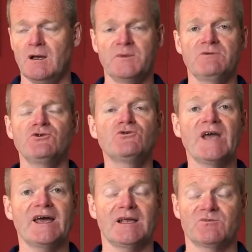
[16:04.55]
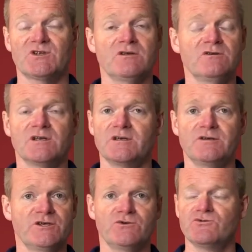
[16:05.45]
you can absolutely
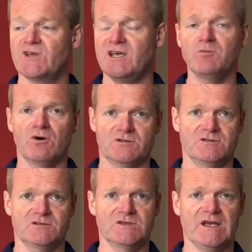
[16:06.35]
use key boxes.